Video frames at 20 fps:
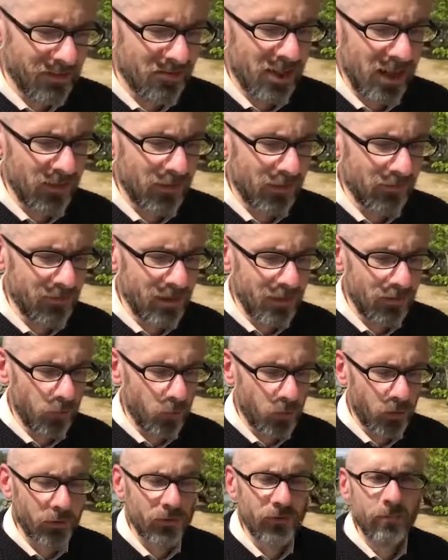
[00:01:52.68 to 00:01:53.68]
the chance of
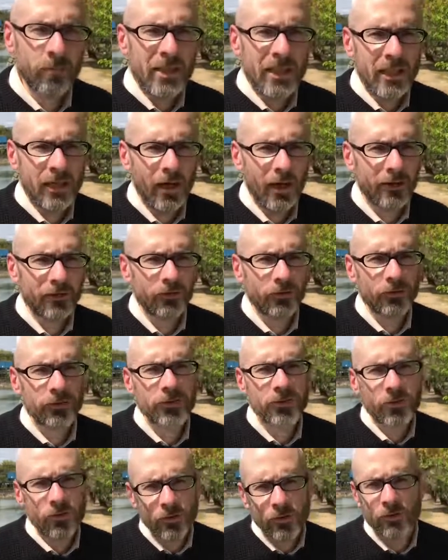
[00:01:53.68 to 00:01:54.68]
these words being
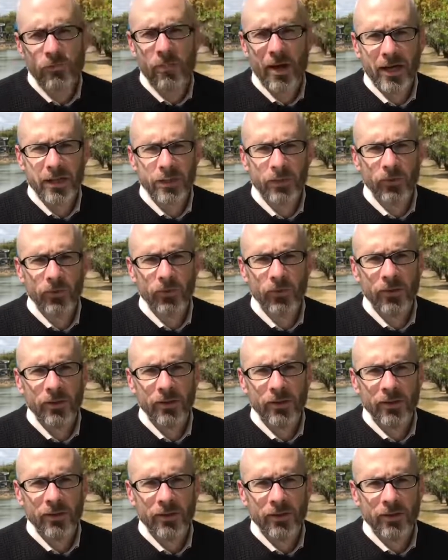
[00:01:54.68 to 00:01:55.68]
understood by you
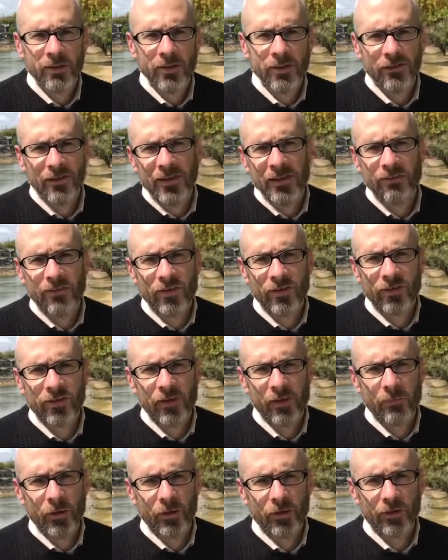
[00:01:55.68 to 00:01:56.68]
is even
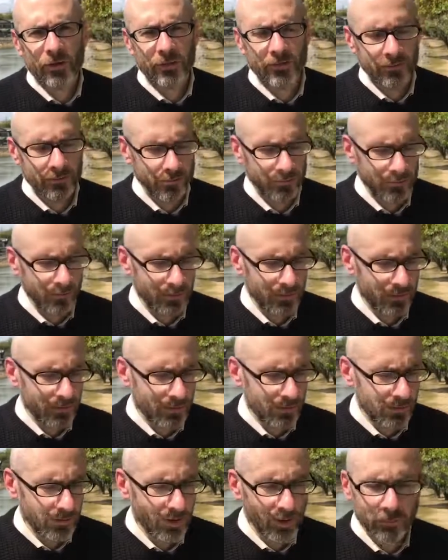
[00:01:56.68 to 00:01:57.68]
slimmer.
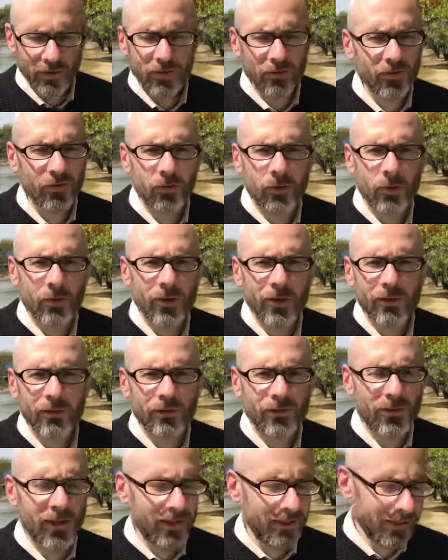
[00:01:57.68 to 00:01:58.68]
Not because you don't
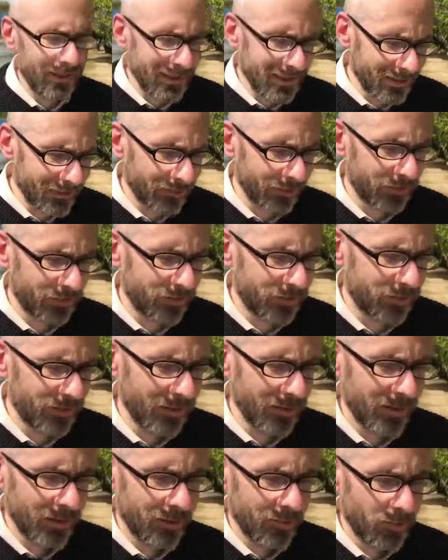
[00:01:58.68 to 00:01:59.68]
understand
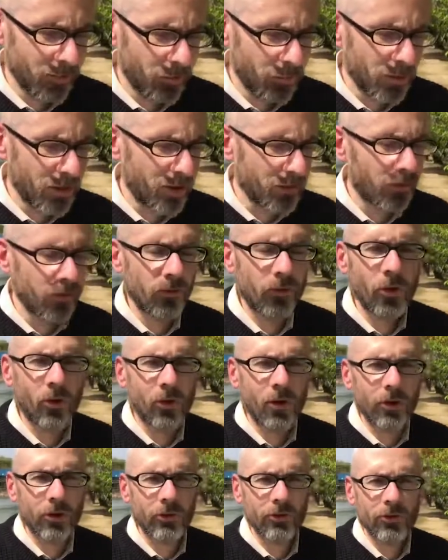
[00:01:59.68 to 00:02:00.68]
English, but because you
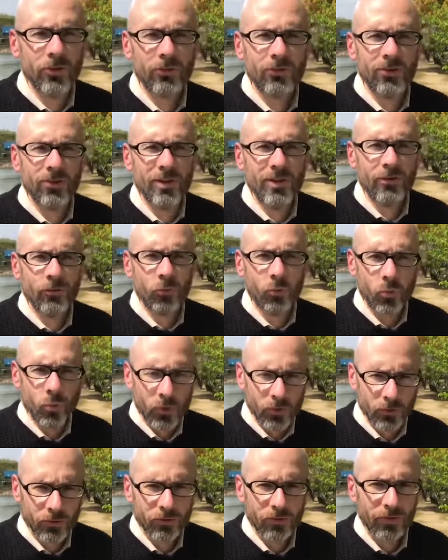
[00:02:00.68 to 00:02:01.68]
no longer use these
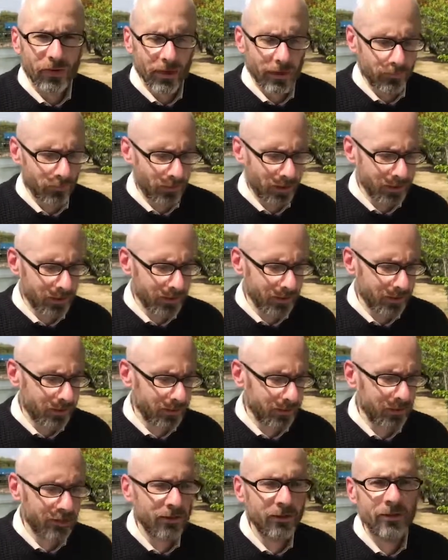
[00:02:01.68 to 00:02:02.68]
words I'm writing.